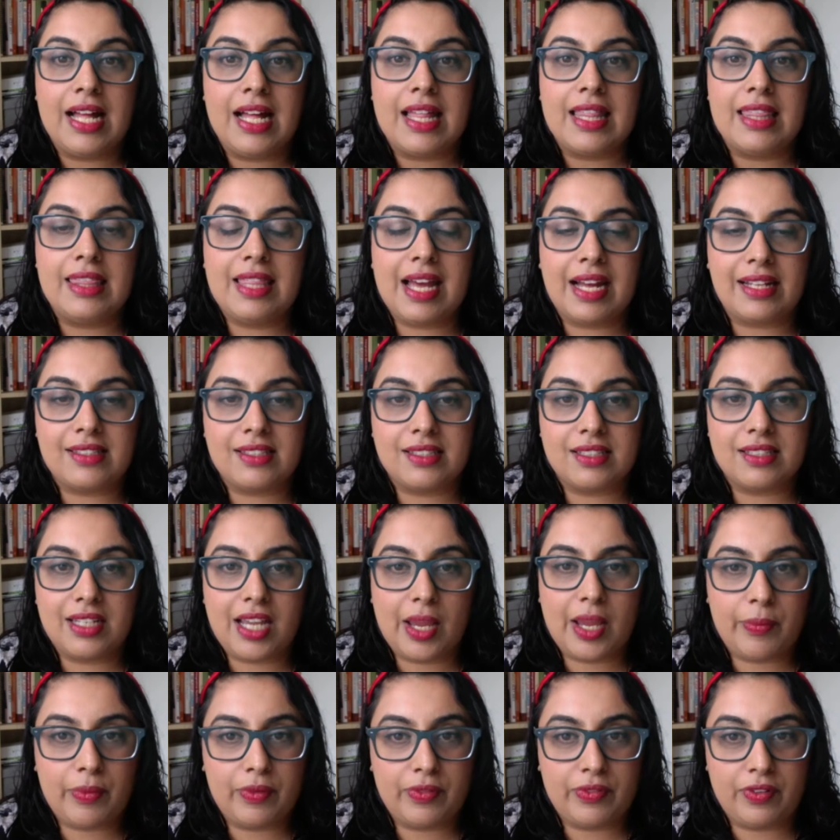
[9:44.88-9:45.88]
That's the
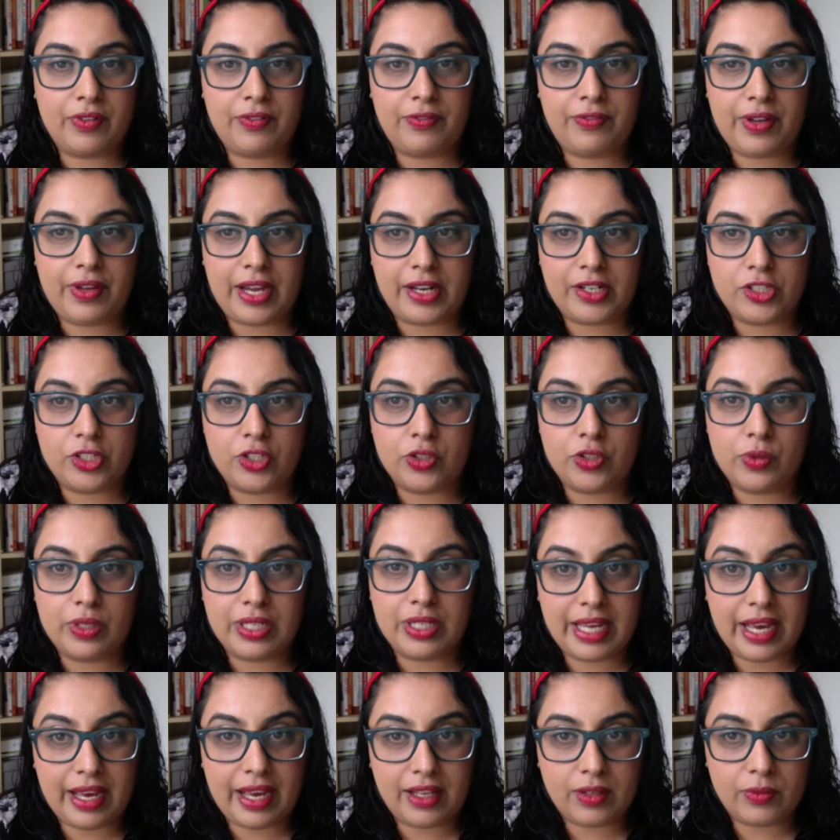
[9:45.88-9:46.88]
type of effect you
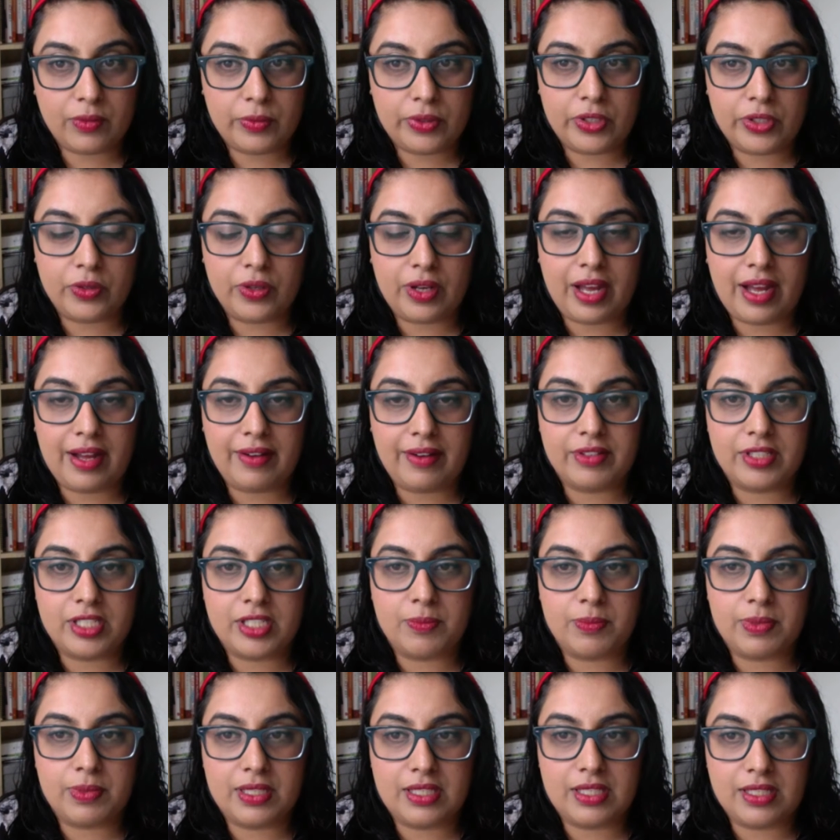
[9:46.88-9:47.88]
get when you have a
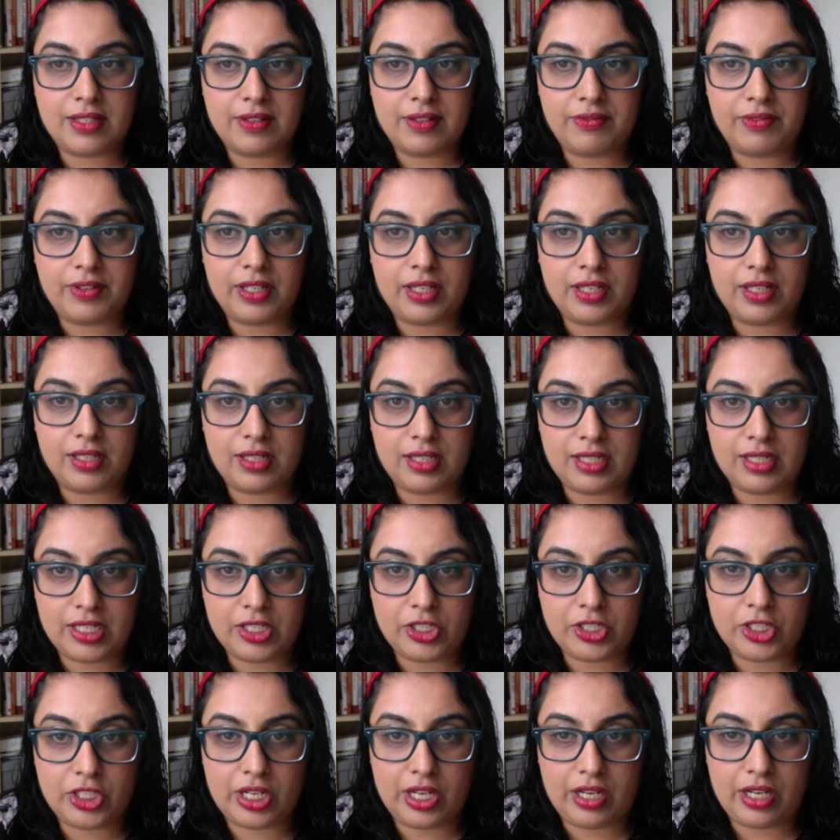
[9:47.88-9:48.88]
specific
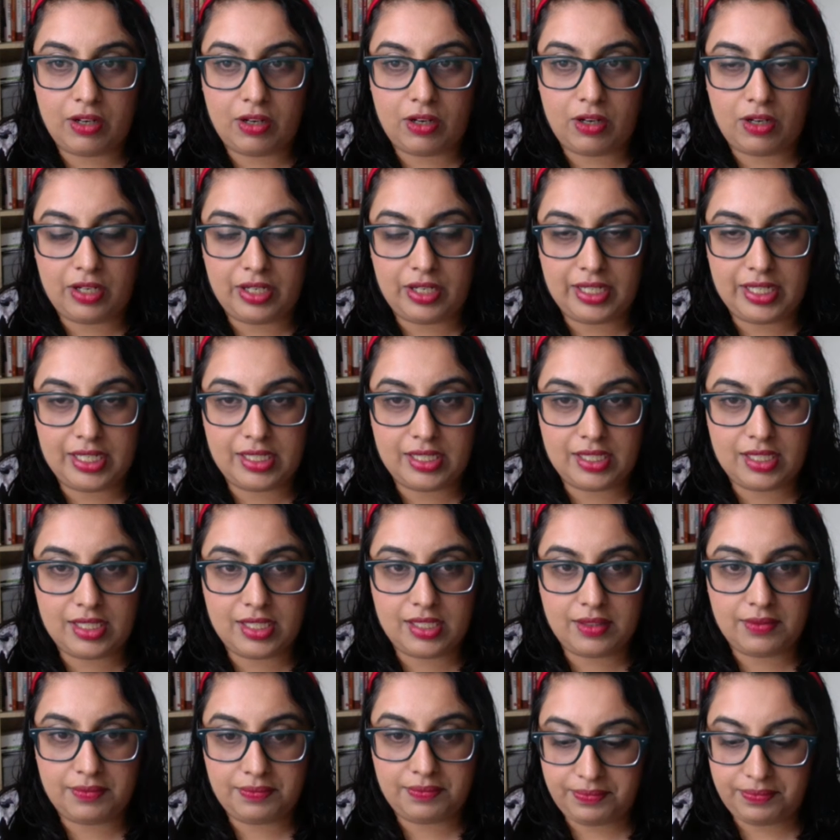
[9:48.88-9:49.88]
niche and an
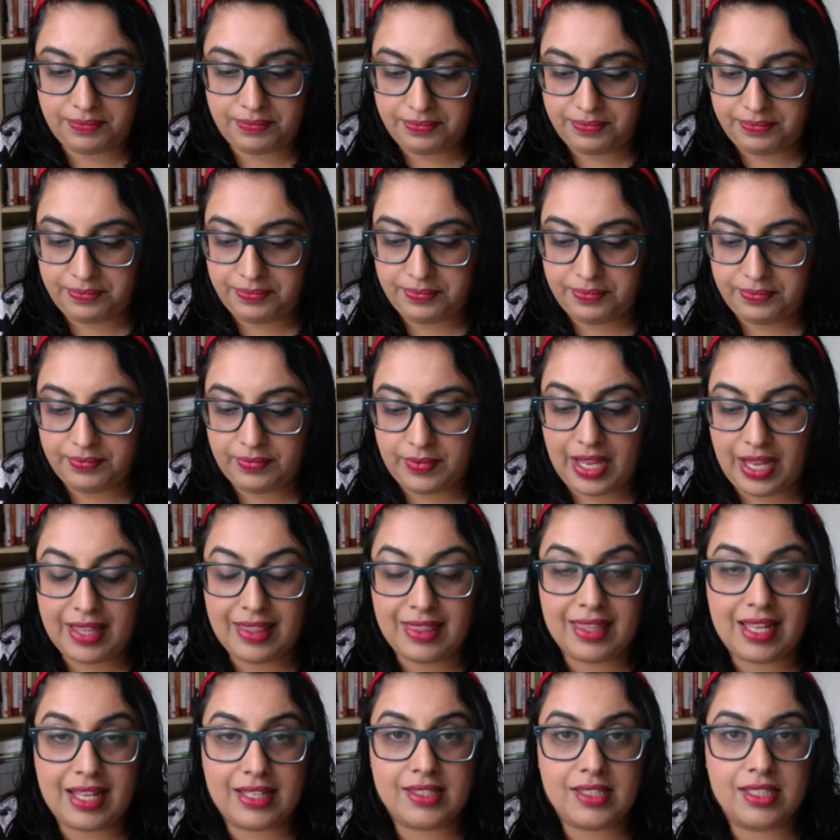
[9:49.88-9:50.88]
audience.
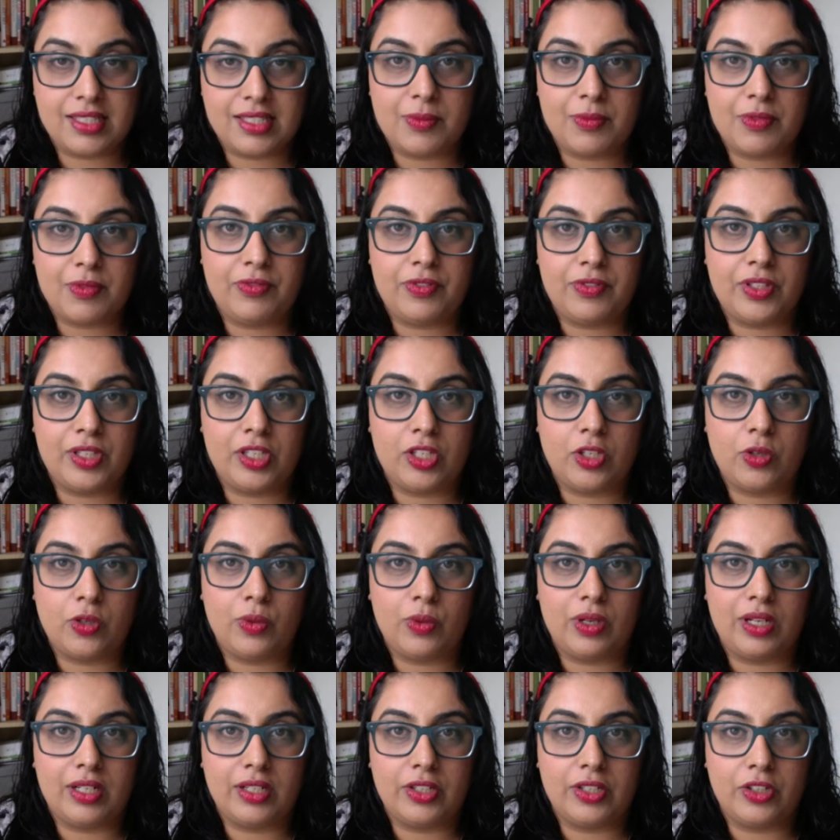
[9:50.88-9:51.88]
And that's the type of feeling you
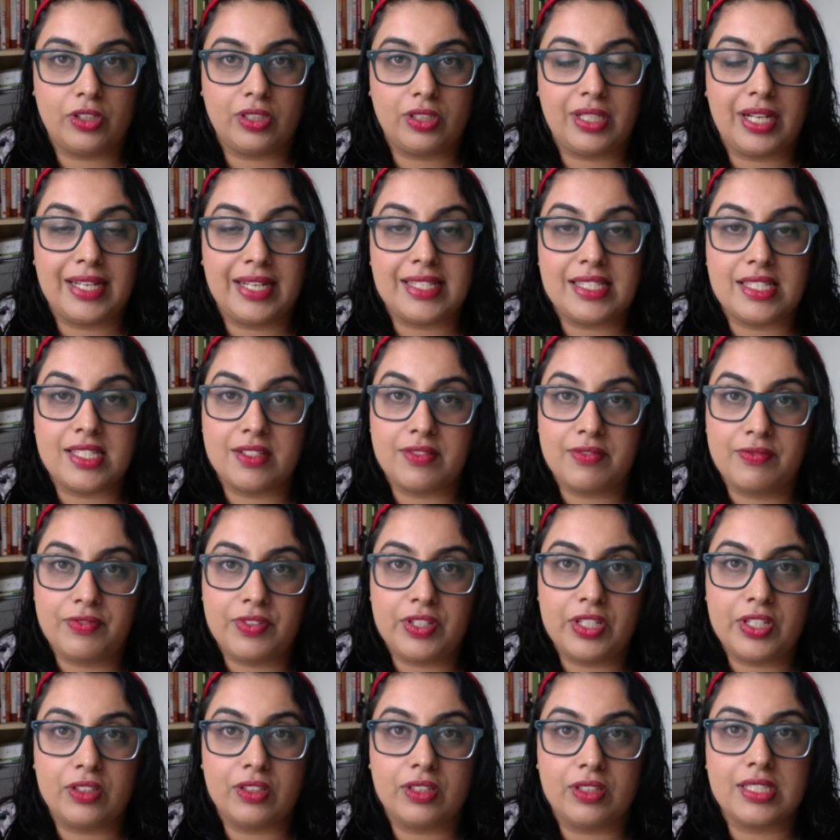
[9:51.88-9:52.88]
want your clients to
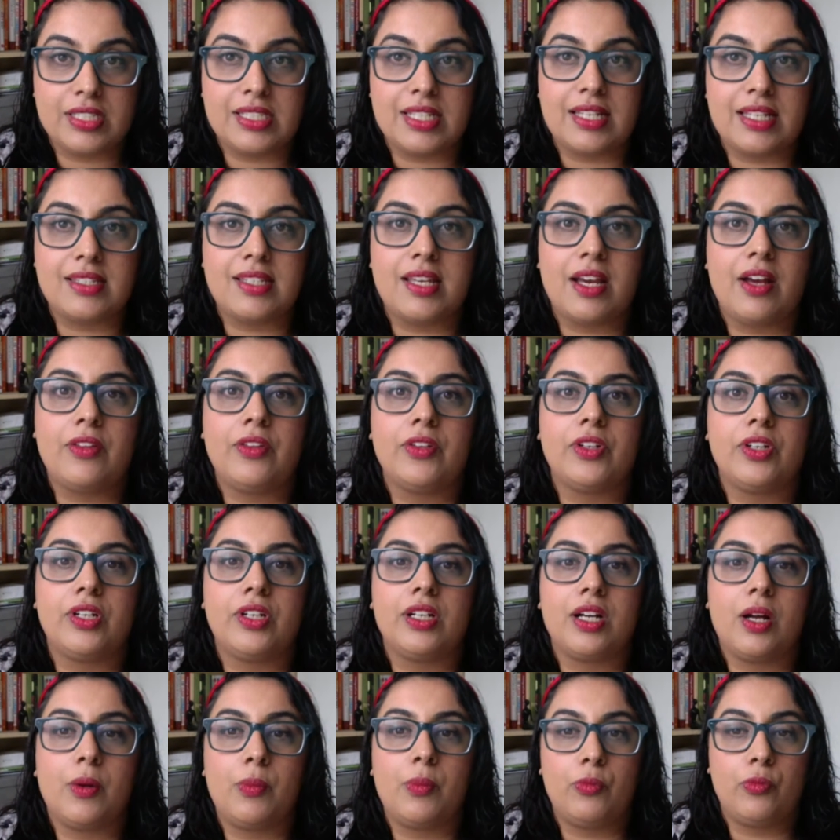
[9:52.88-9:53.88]
feel, because that's how they're going
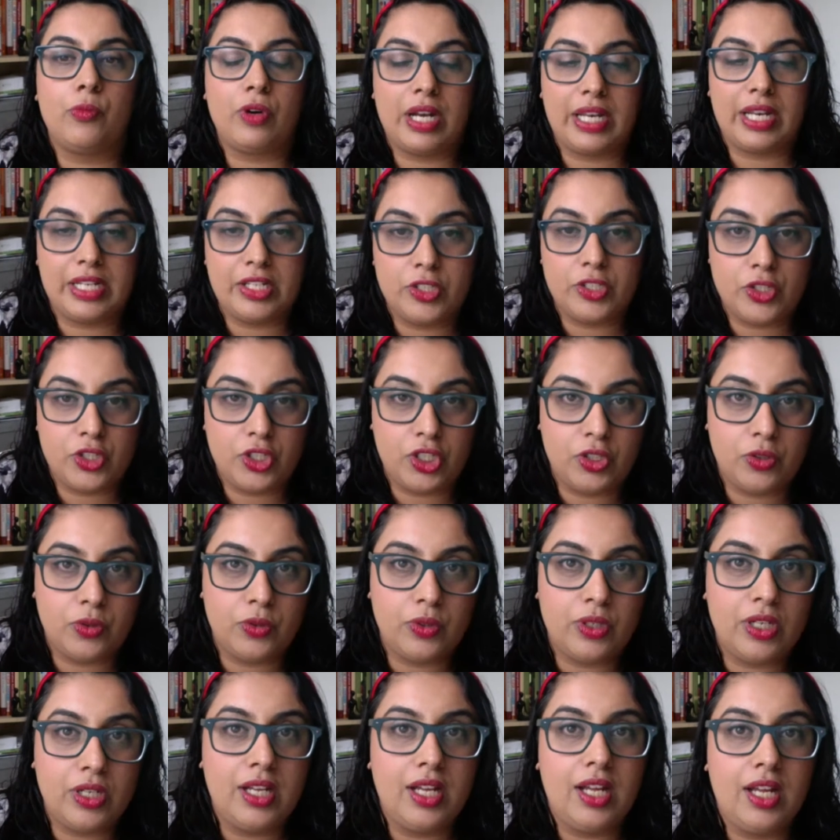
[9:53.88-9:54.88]
to come running to
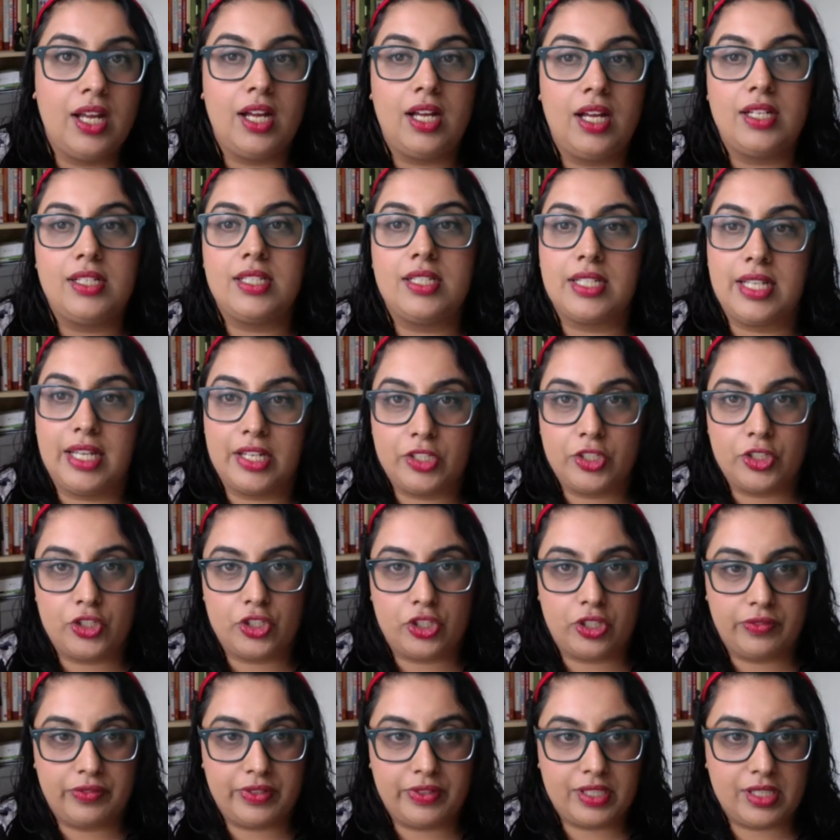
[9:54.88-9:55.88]
you to get your
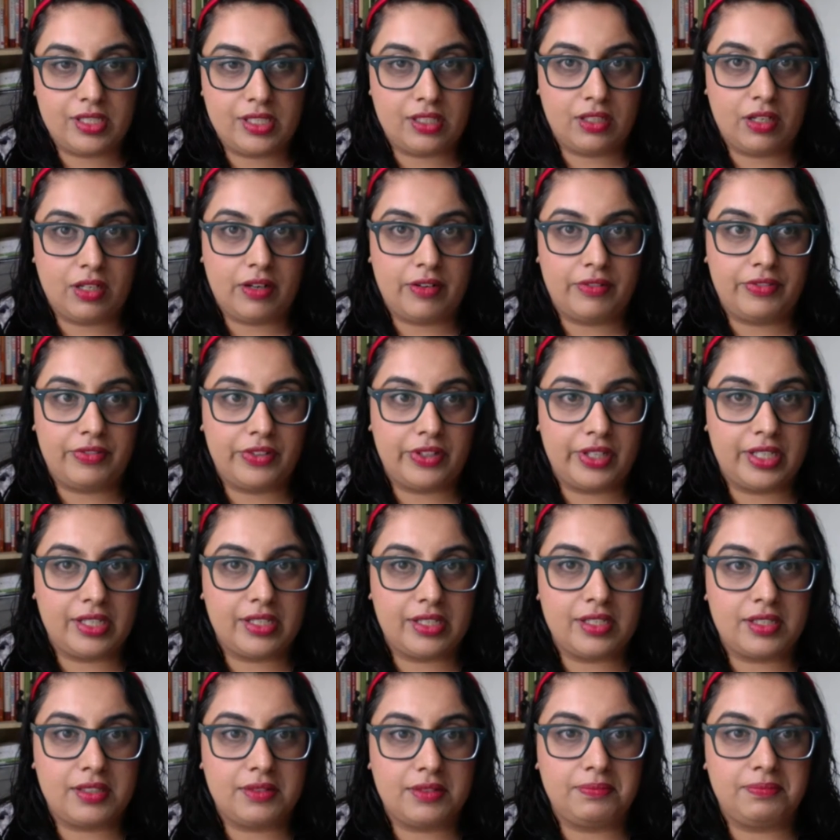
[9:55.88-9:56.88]
services and
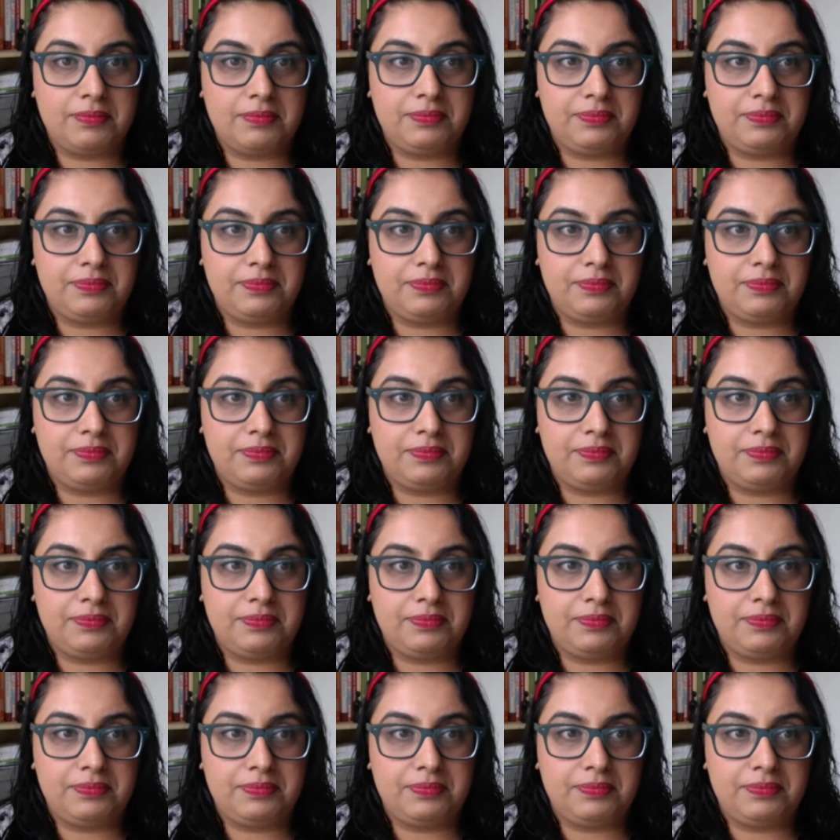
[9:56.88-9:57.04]
offerings.